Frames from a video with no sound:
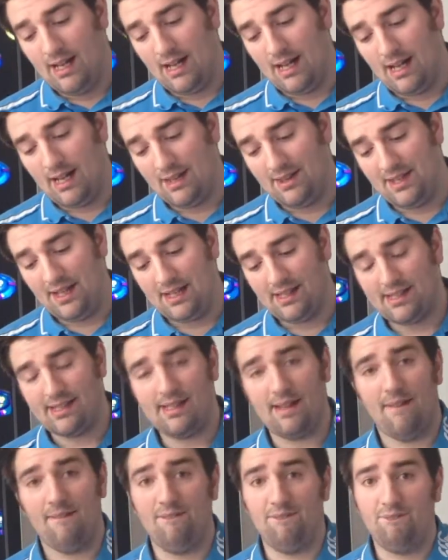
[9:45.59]
and
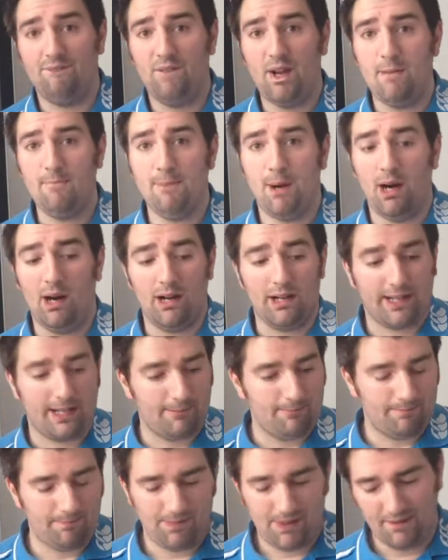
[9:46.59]
it's Theme Park.
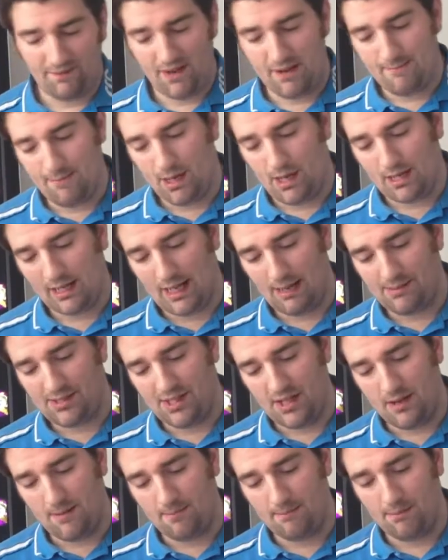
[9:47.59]
Theme Park,
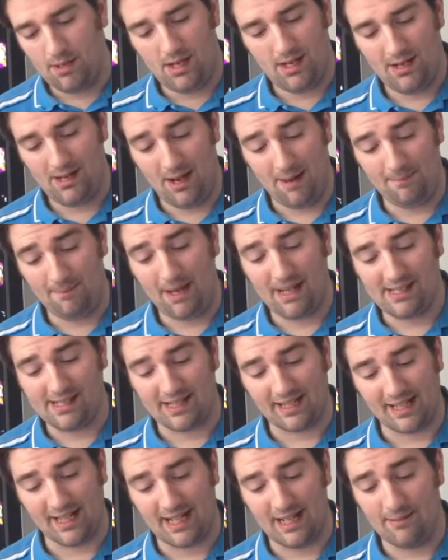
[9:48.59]
absolutely
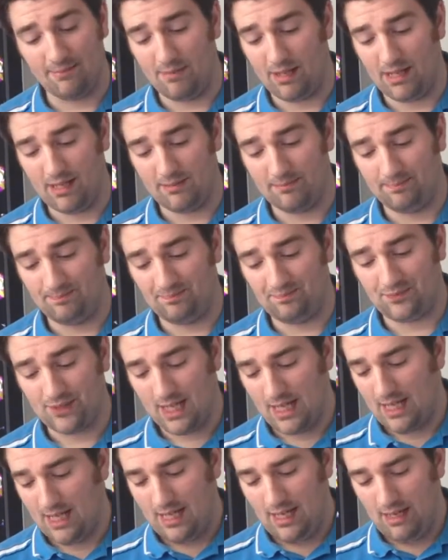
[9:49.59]
amazing game.
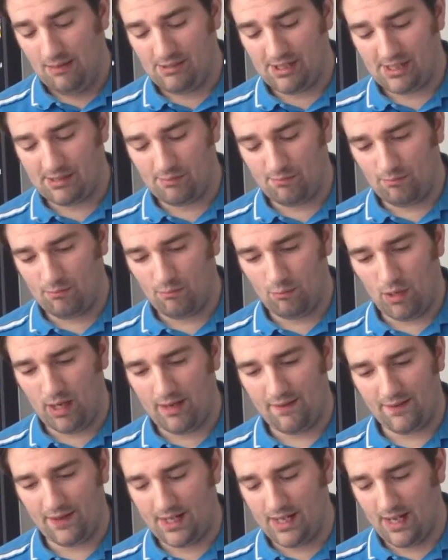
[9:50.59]
Just
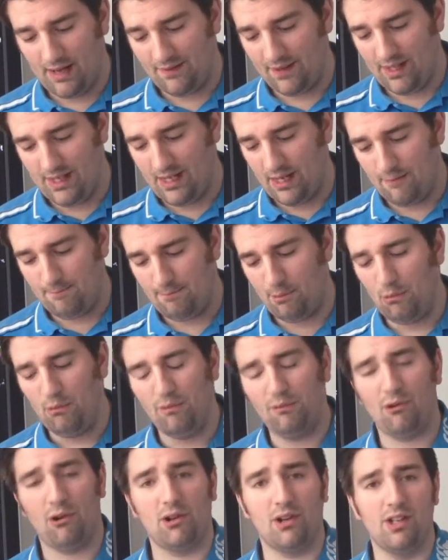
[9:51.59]
one of another, you know,
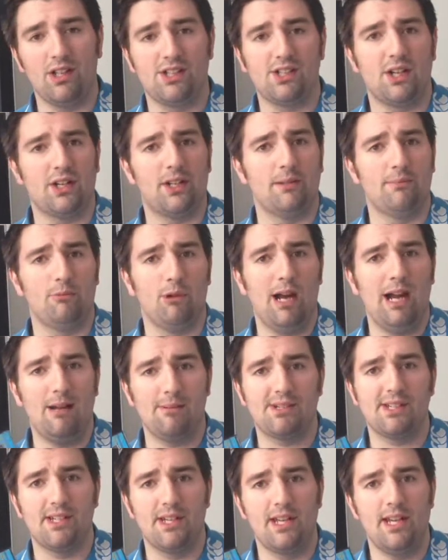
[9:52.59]
Bullfrog at the time were
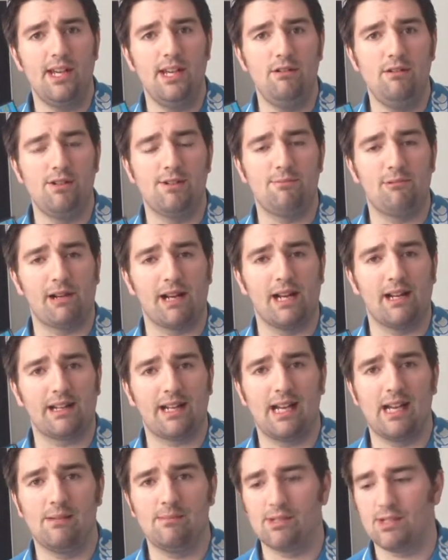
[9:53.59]
absolutely huge, bringing
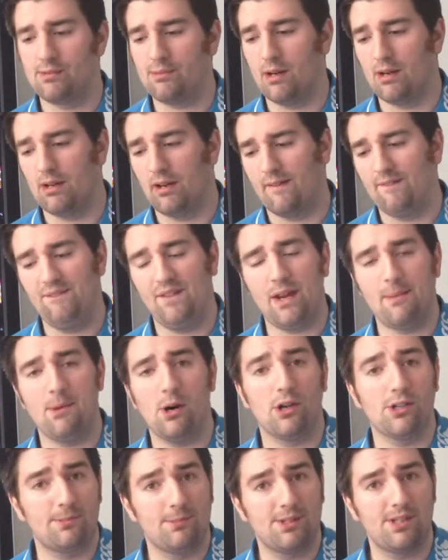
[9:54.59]
out games as well, like
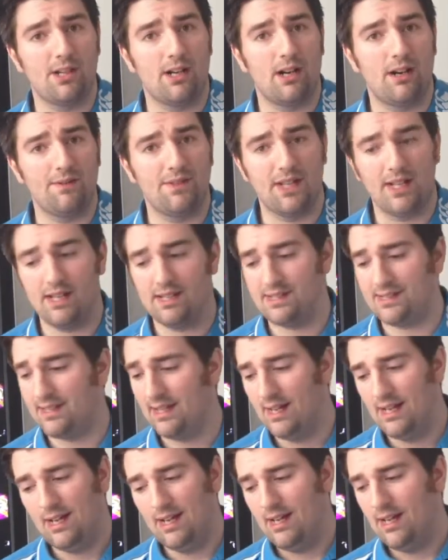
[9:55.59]
Theme Hospital after this.